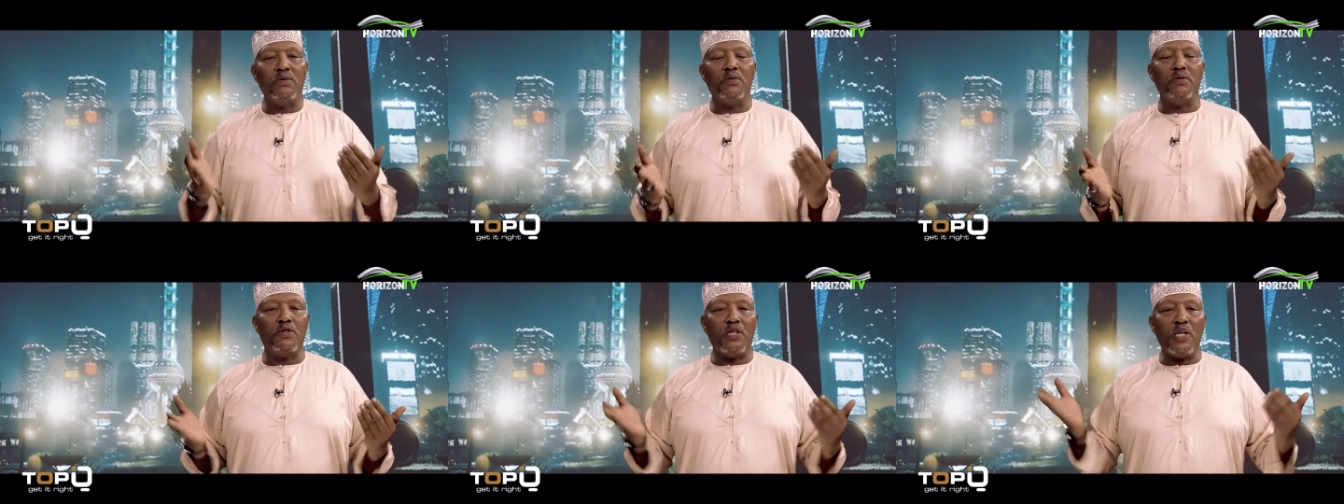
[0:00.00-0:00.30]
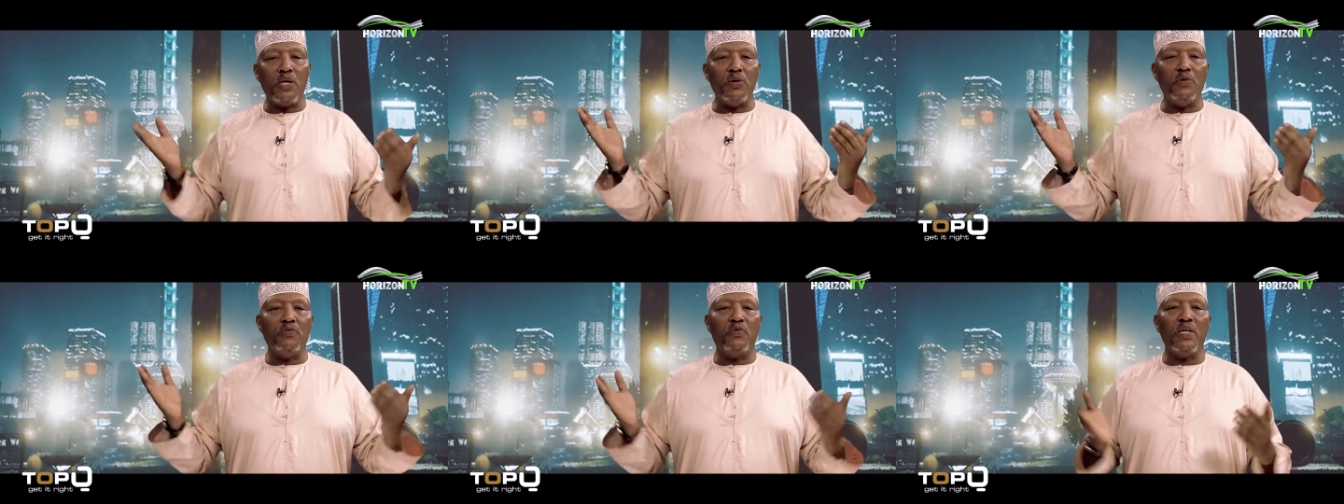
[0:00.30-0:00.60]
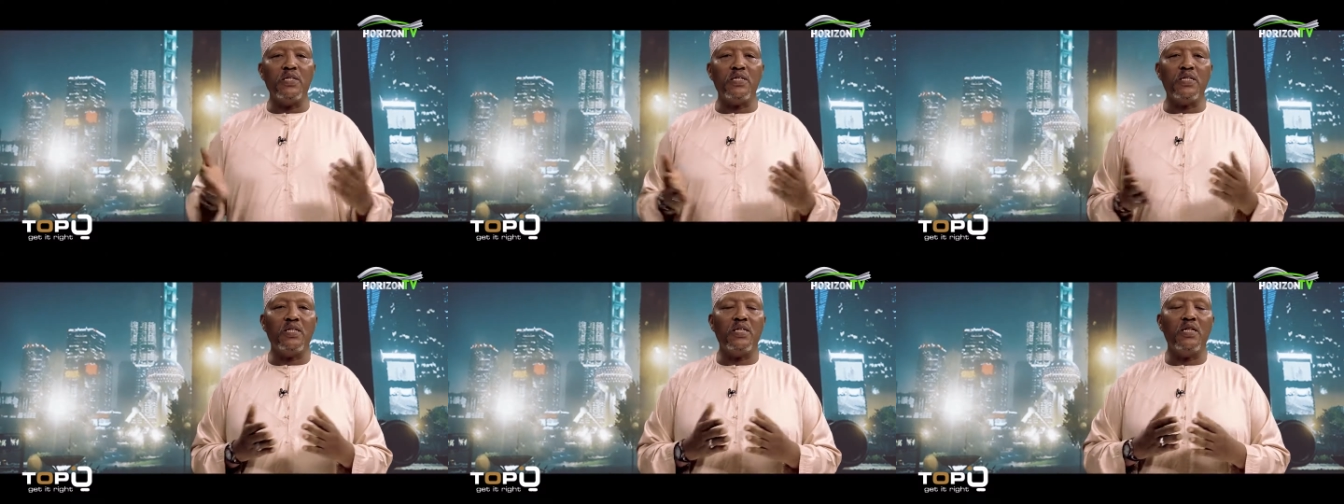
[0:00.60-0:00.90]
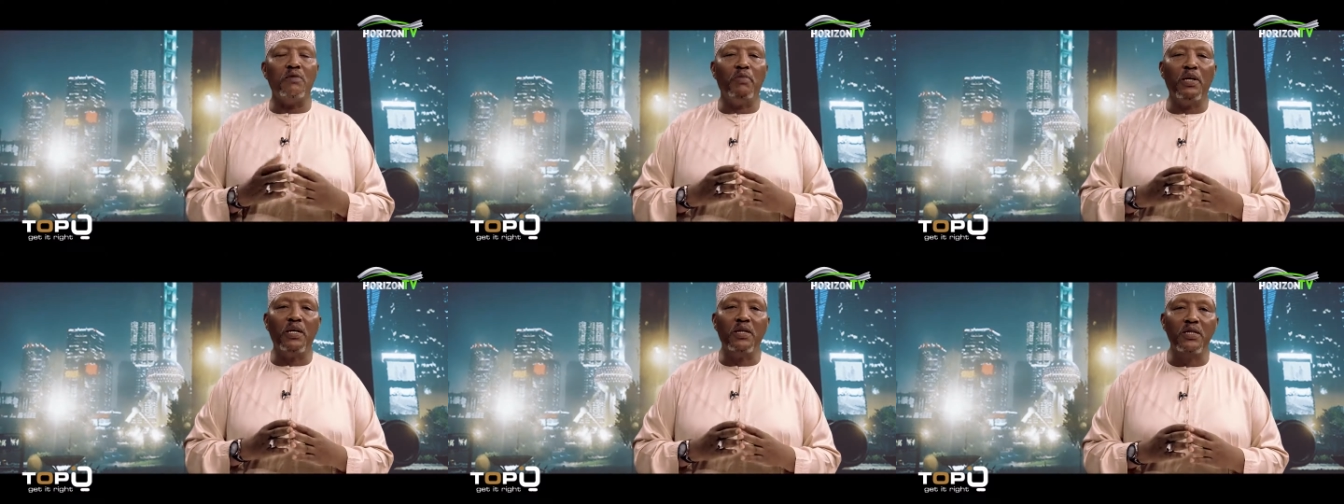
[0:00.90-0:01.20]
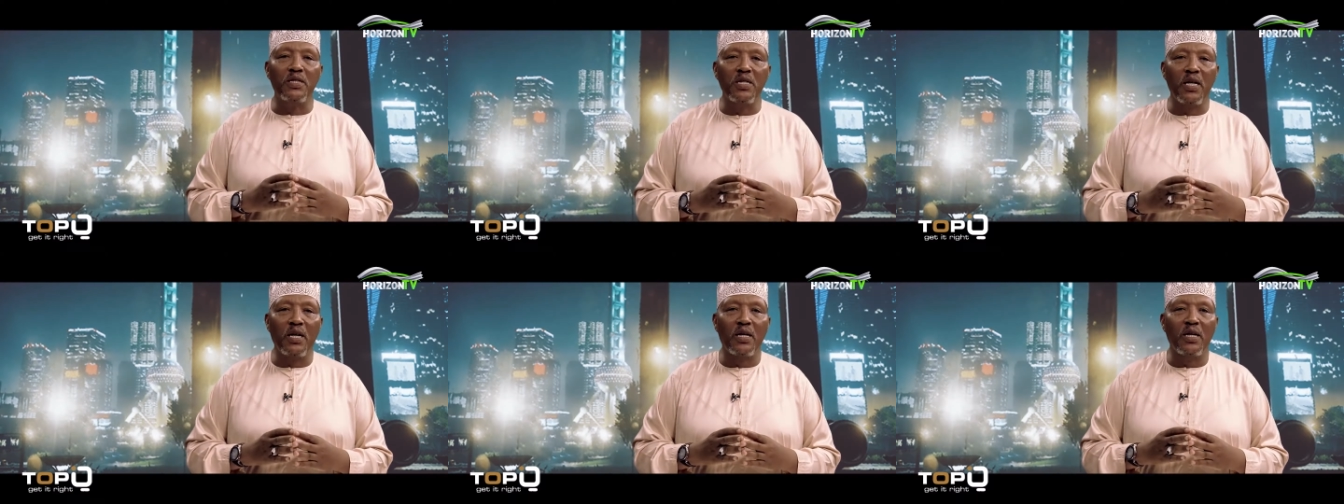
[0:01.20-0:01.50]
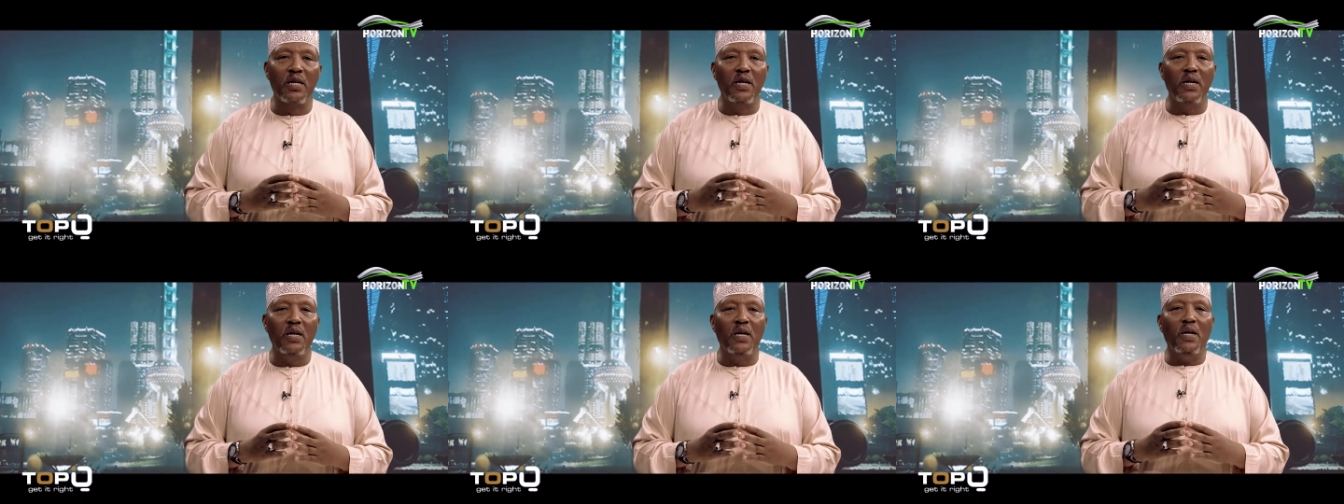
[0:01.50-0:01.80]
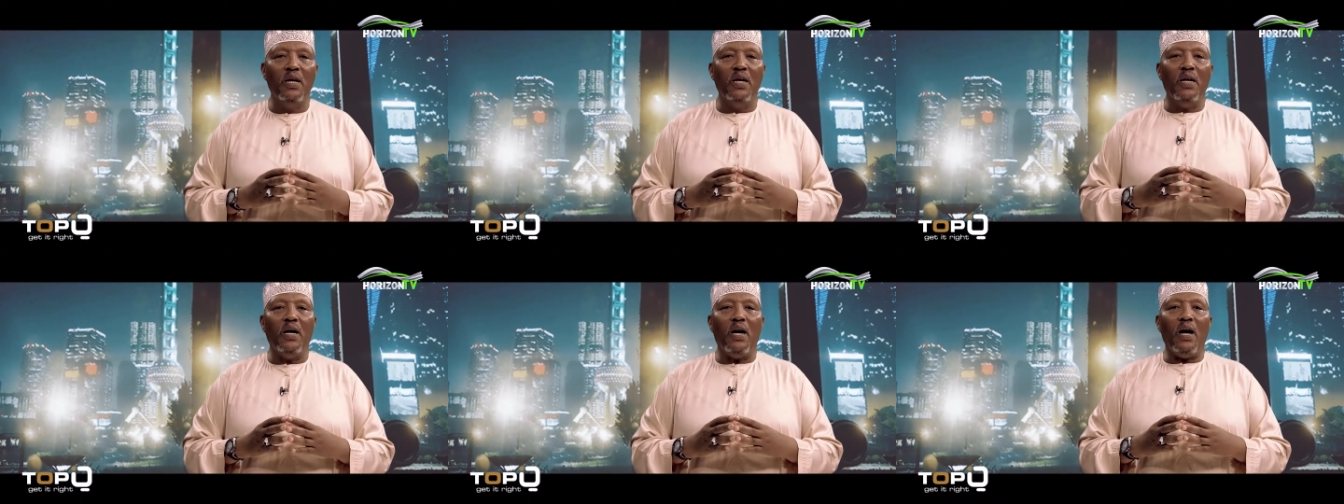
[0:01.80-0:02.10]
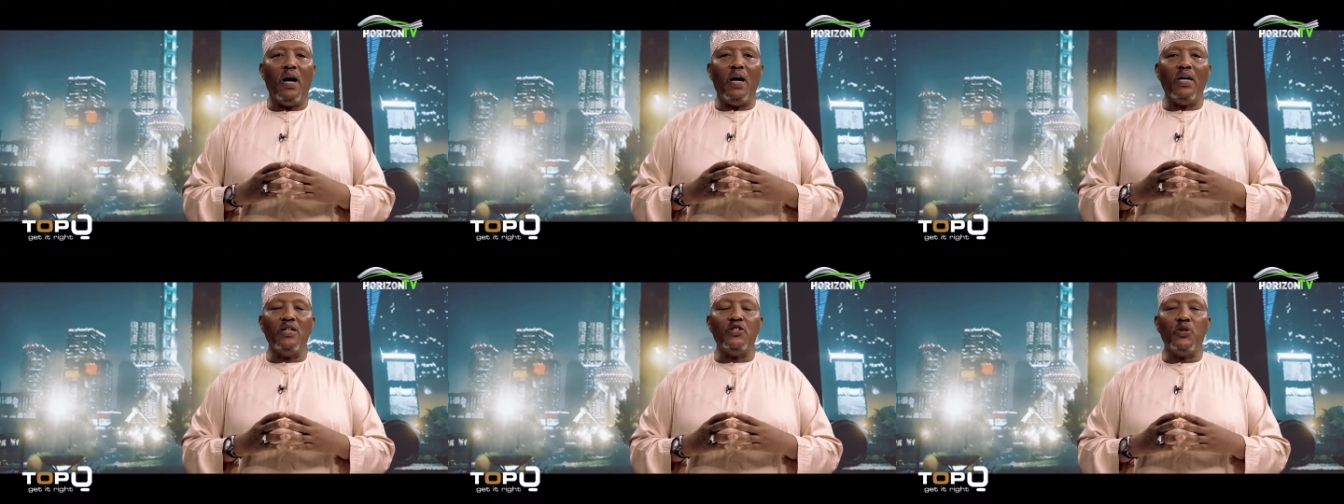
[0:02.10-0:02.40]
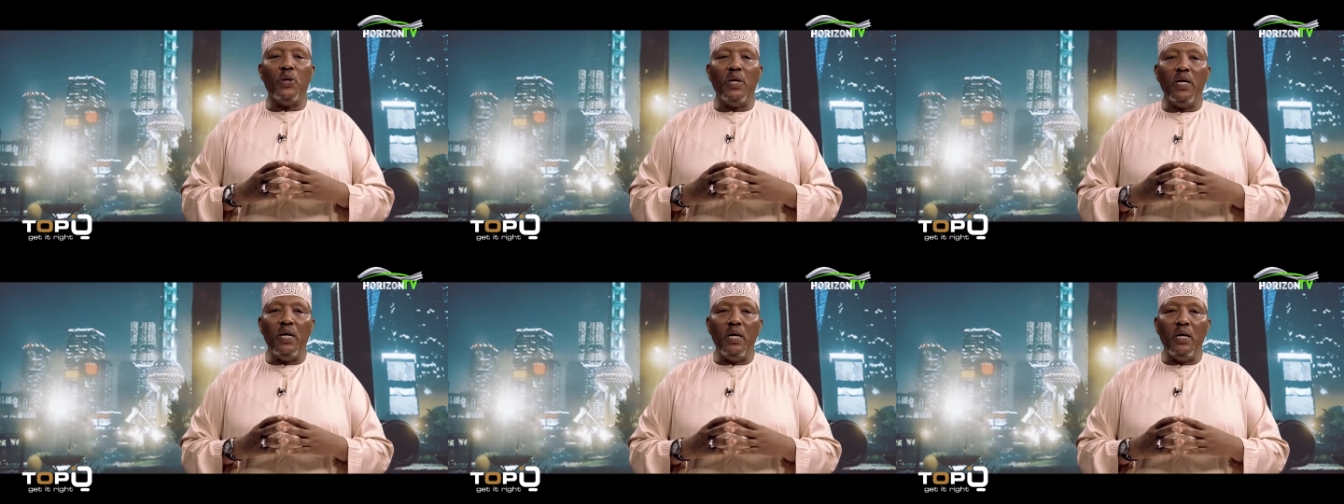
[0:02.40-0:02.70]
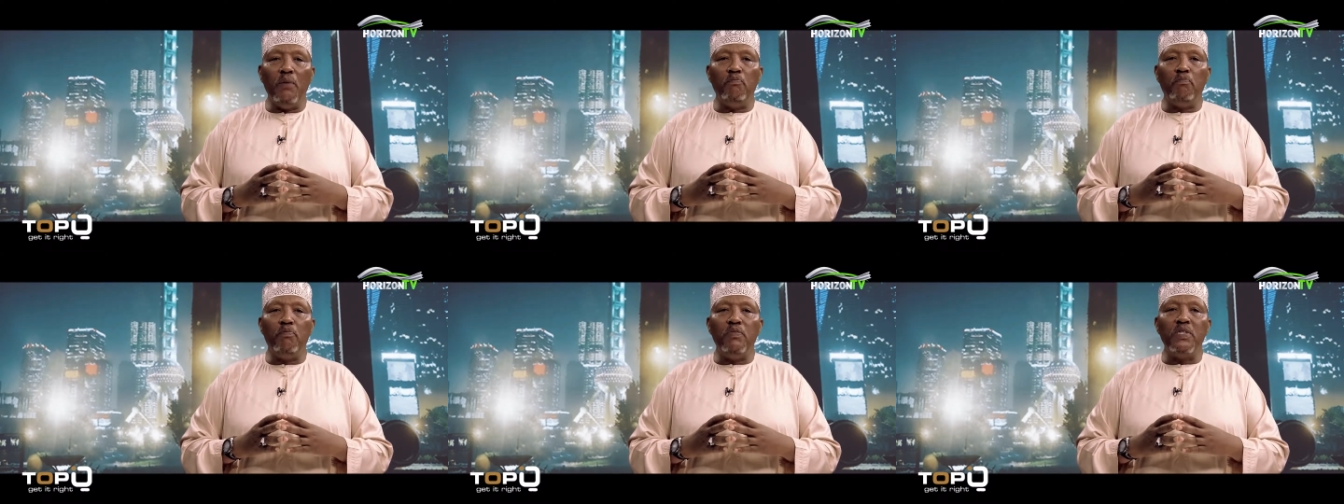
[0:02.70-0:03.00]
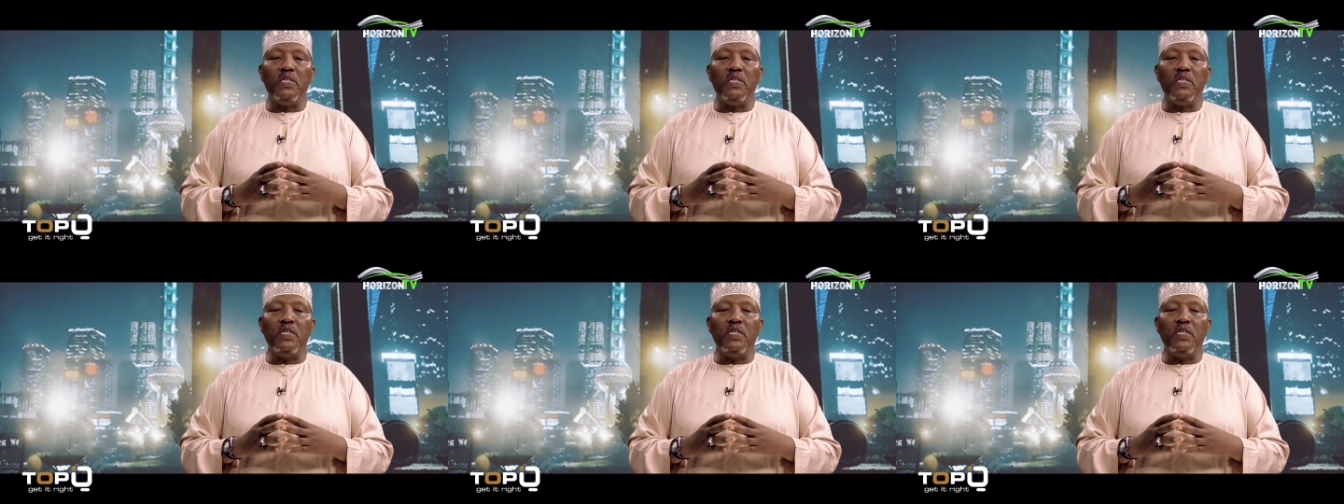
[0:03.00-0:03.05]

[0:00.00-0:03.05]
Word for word: to the university in Pakistan, actually,